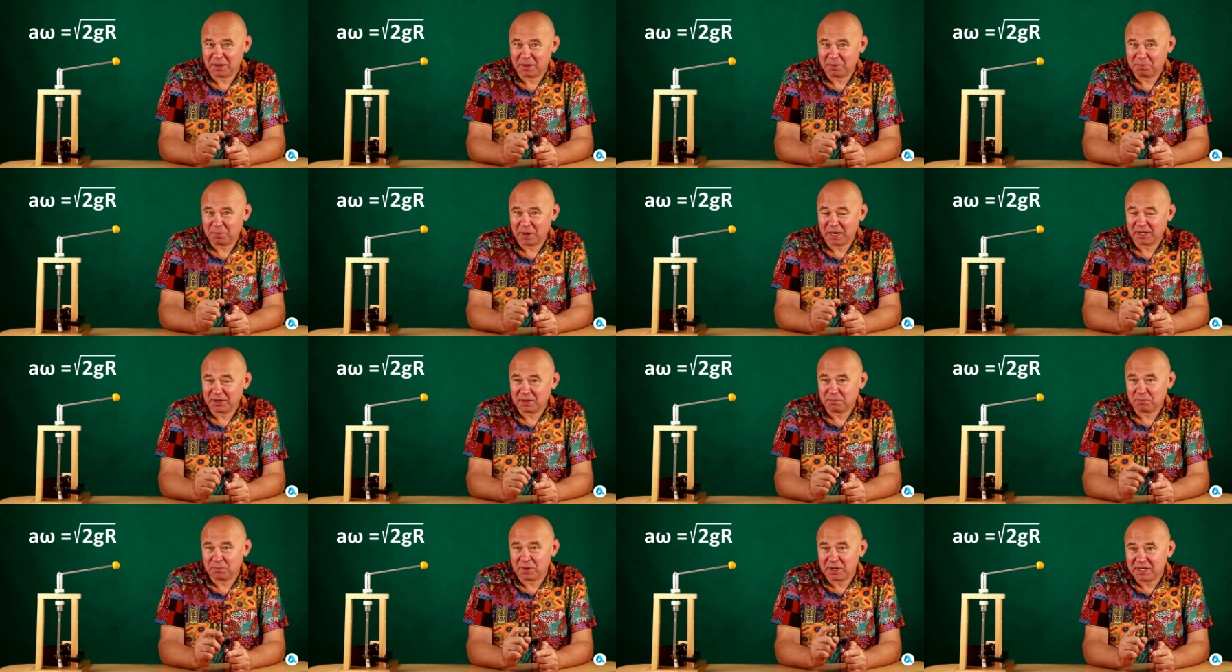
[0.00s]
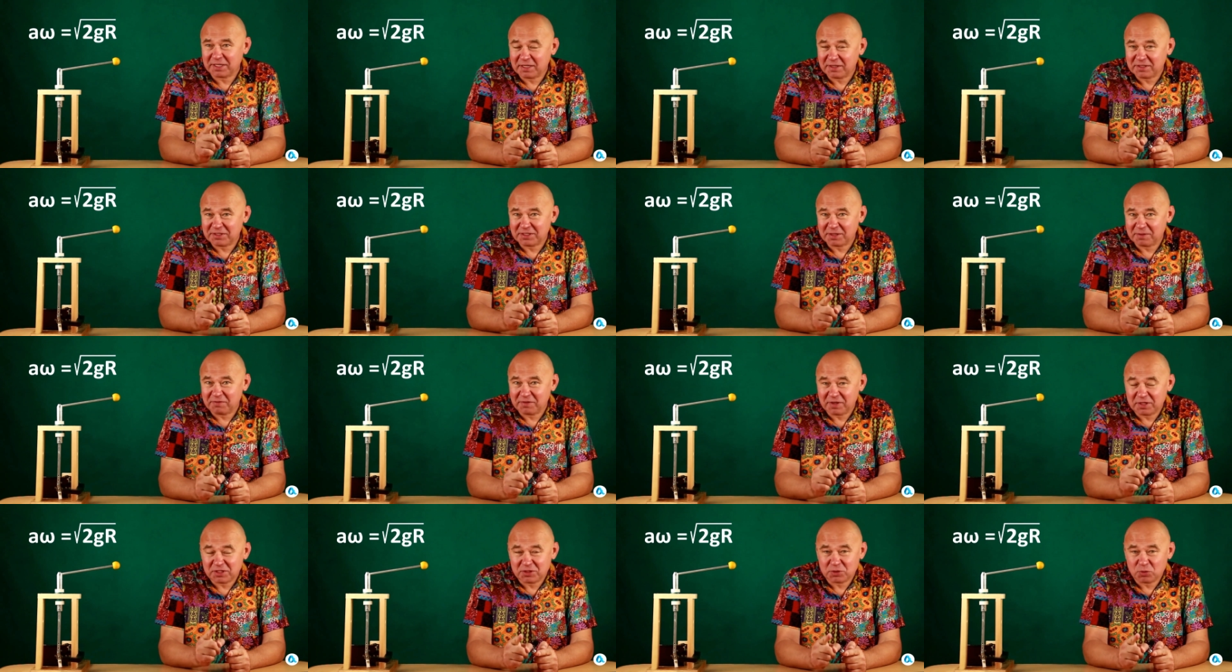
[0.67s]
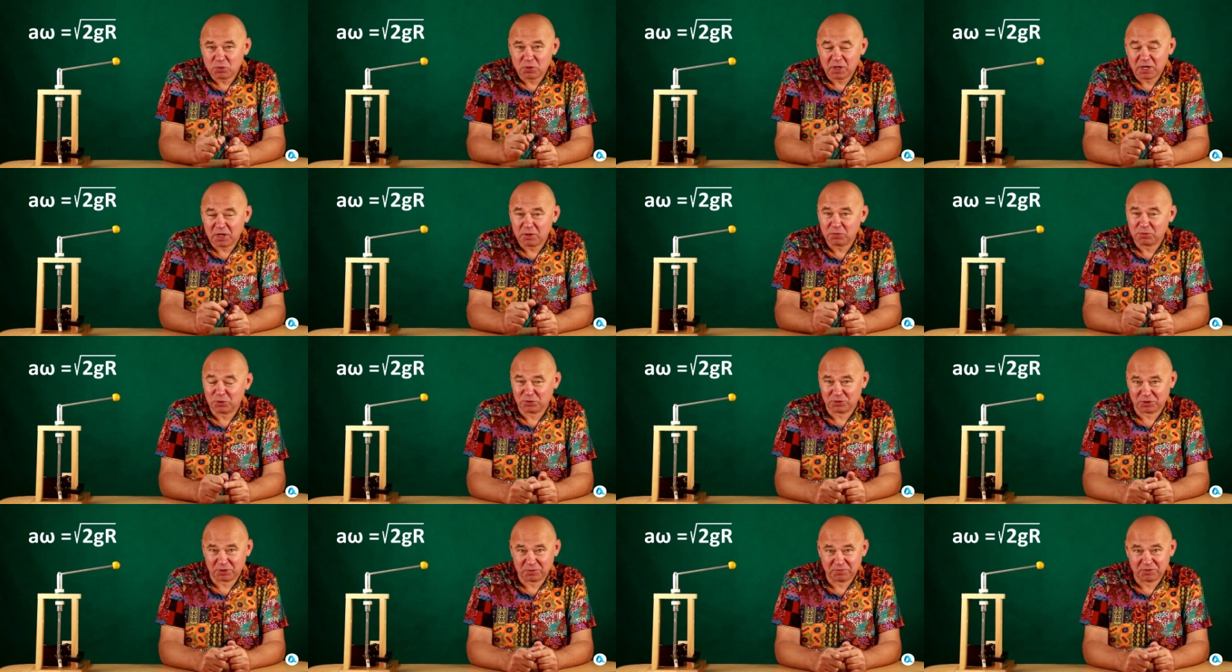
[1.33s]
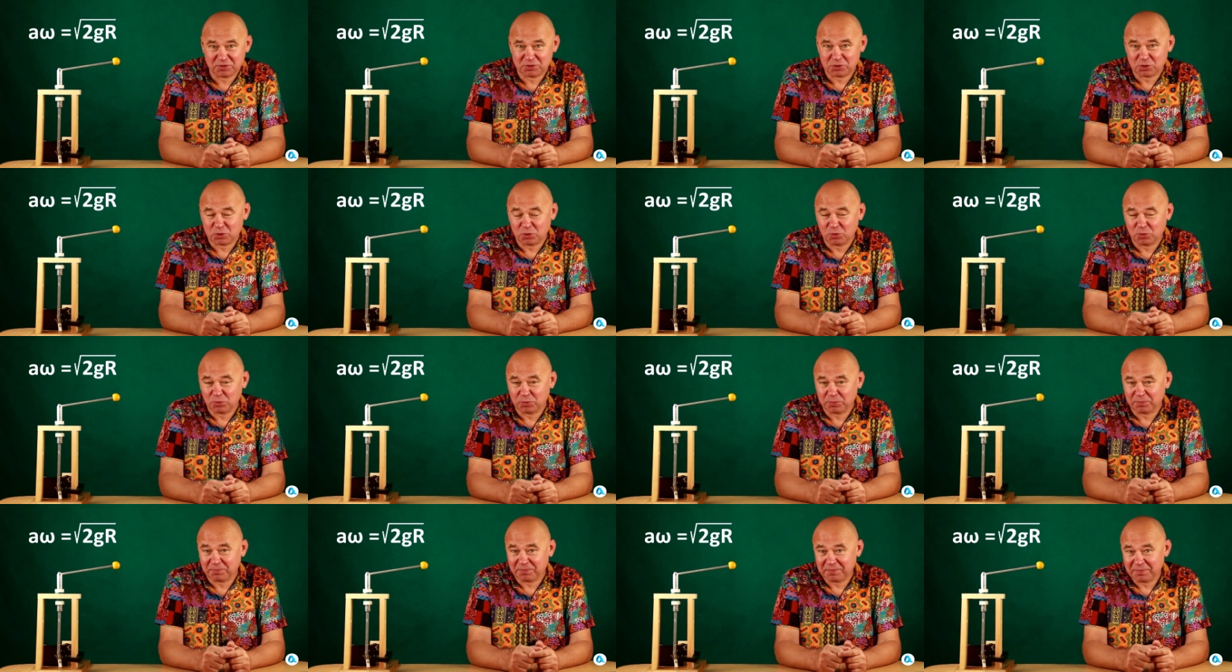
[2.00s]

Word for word: by the presence of the square root of 2.